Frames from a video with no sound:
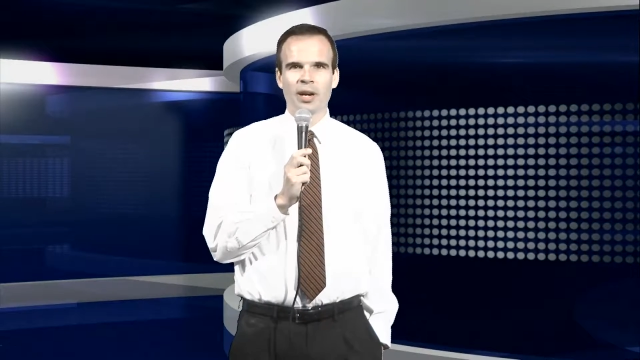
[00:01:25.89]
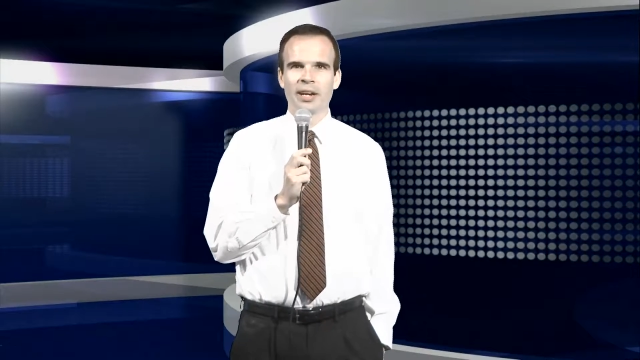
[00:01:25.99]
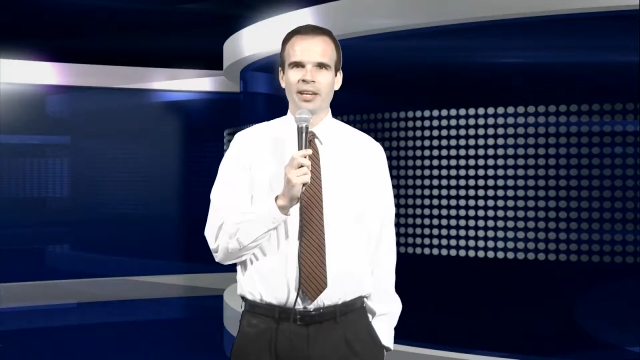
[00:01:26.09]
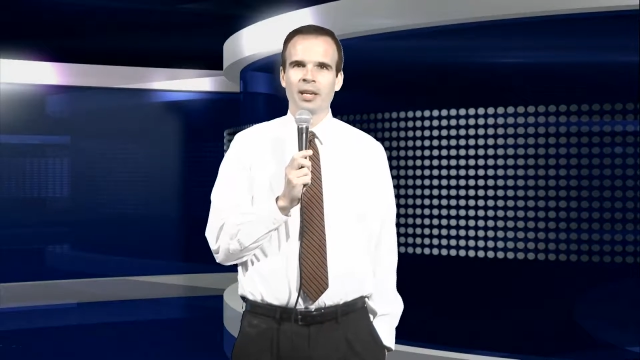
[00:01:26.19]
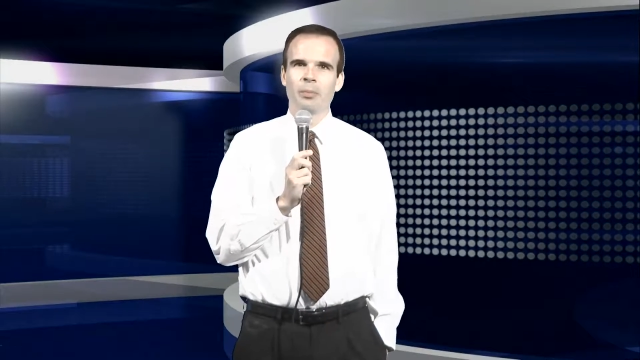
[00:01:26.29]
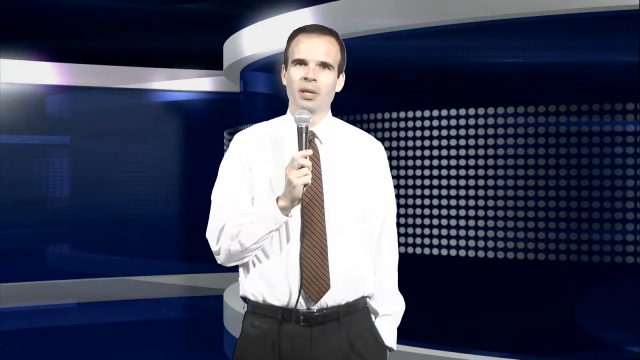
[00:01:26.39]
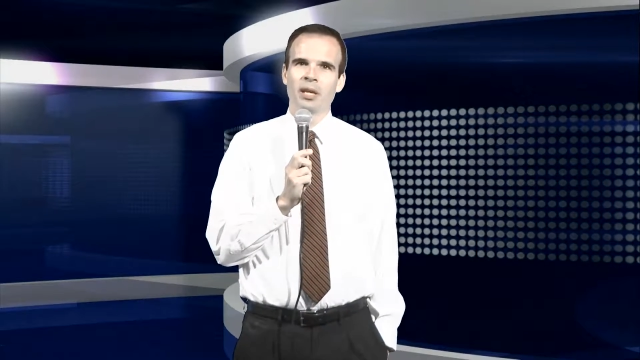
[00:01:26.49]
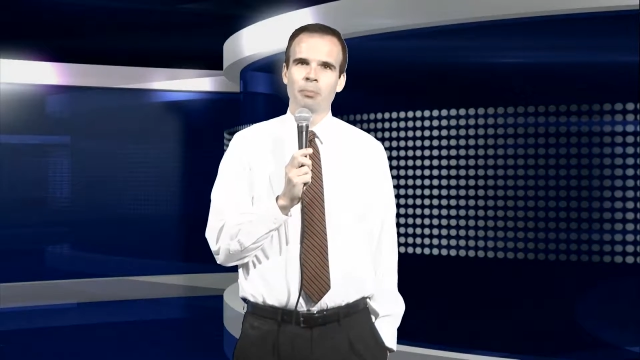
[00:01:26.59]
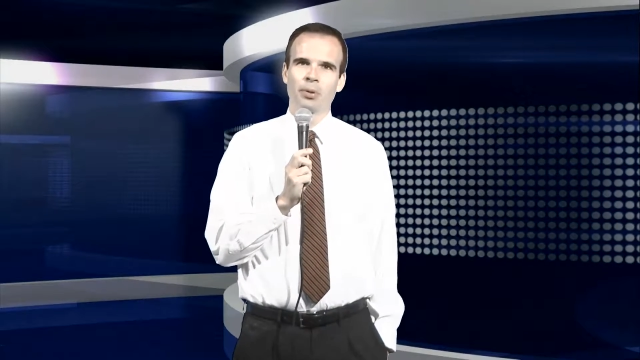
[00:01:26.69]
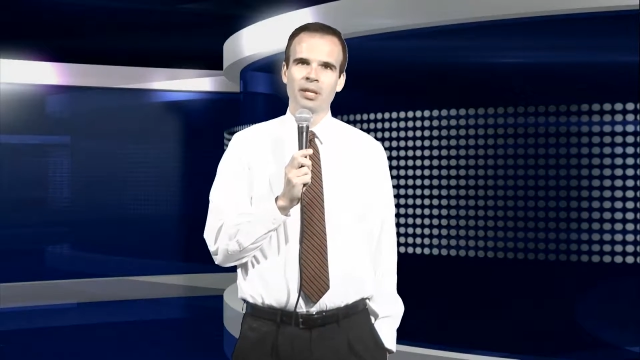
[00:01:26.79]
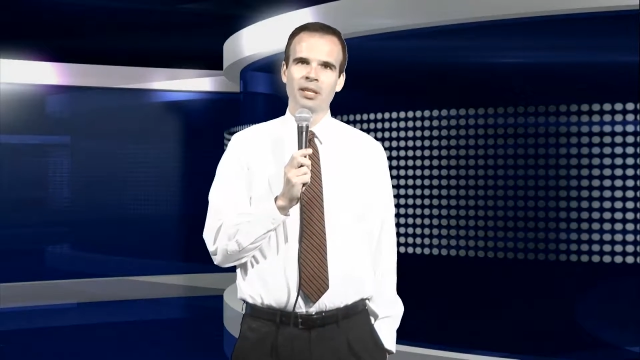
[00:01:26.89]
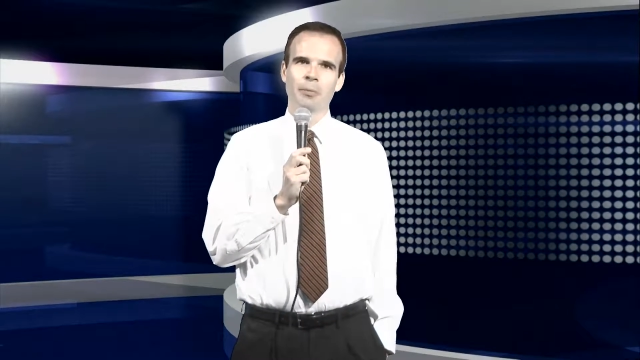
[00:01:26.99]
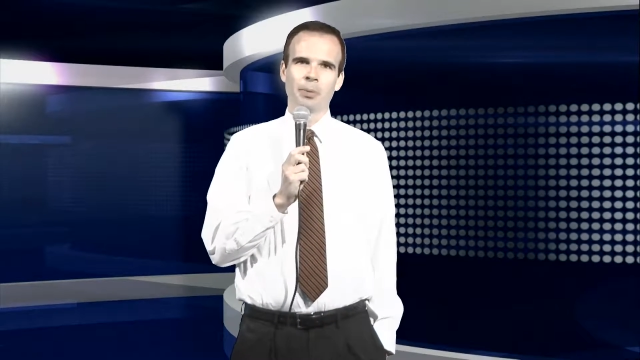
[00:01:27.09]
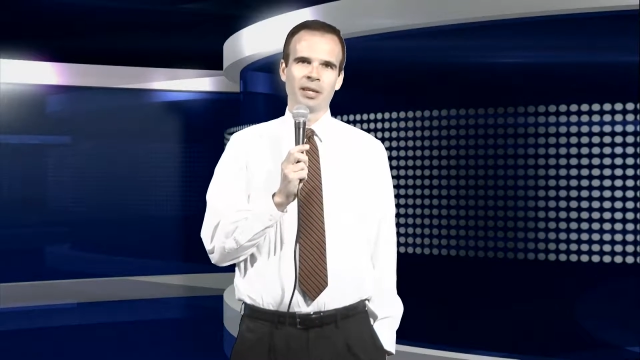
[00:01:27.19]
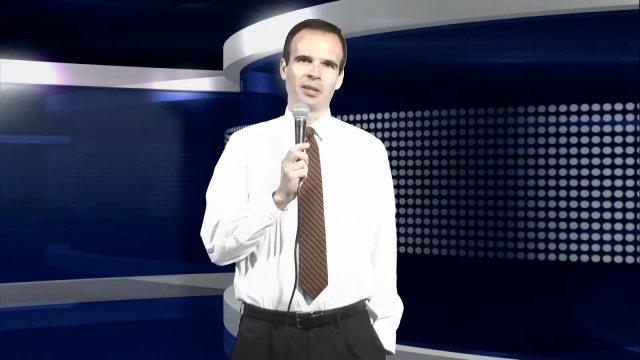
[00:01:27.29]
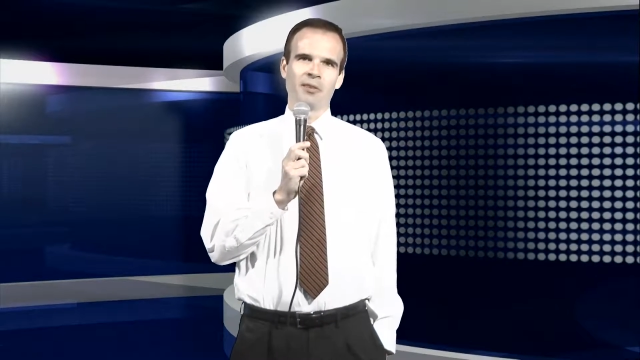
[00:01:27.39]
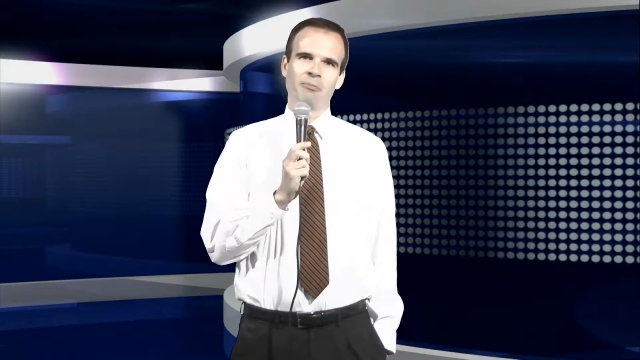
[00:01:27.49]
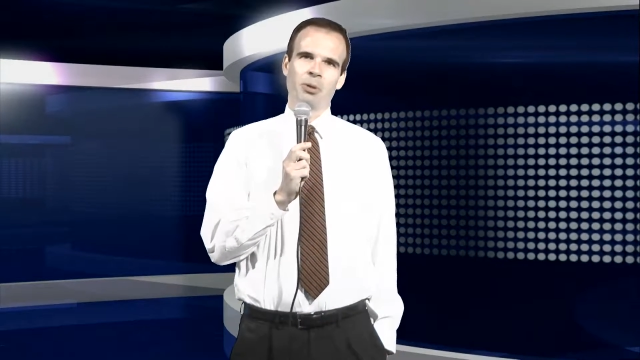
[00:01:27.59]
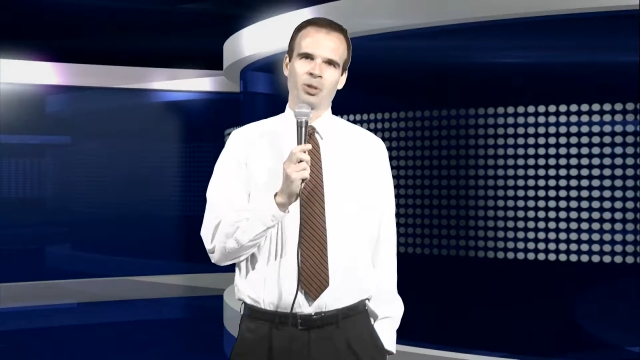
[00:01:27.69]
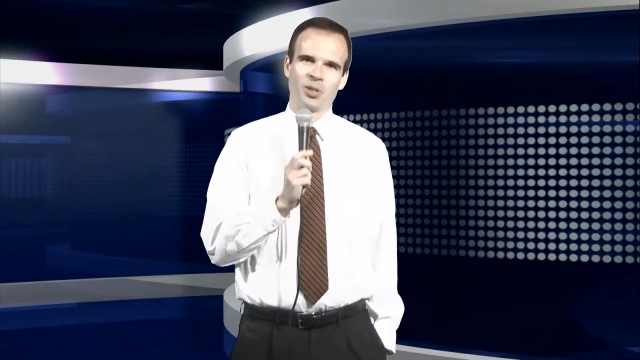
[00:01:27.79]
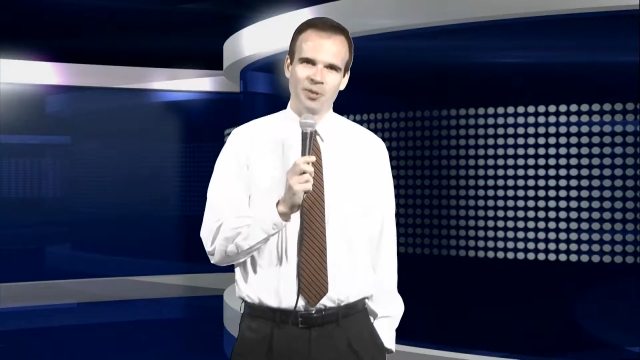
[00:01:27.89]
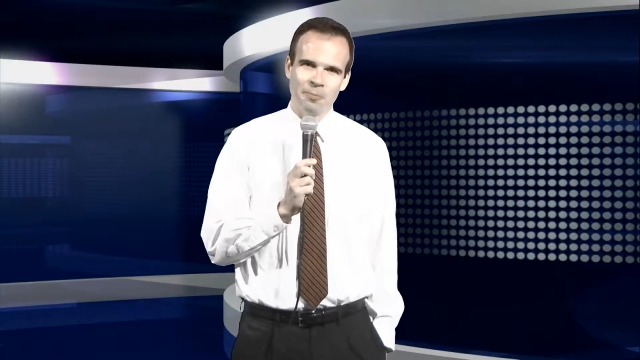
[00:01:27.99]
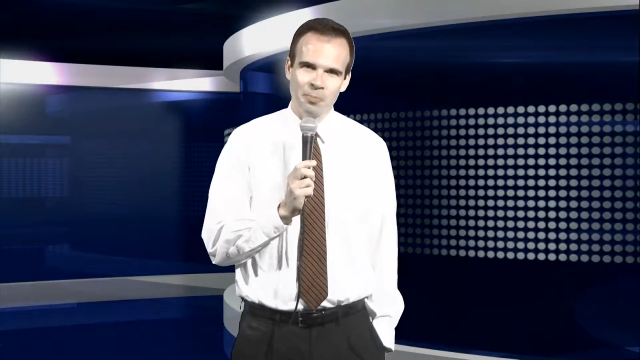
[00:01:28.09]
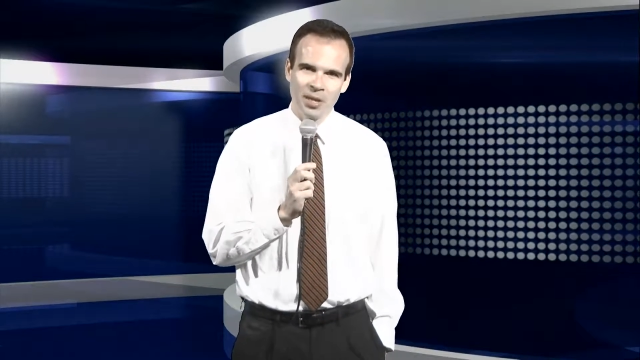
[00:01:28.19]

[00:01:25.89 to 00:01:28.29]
I am a pretty competitive person.